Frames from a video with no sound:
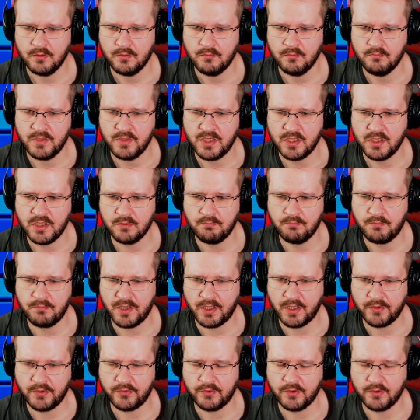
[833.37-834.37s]
Being
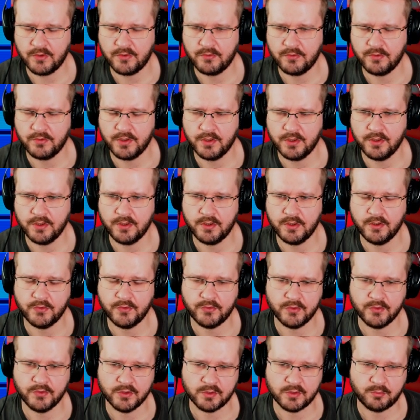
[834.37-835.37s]
past the tree is
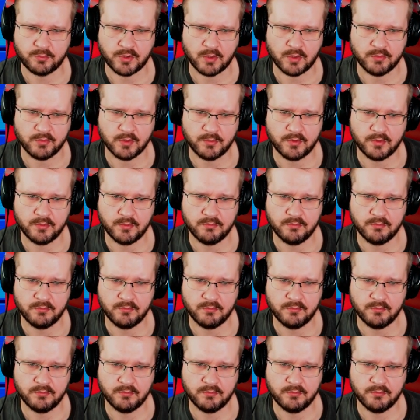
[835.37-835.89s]
not a problem.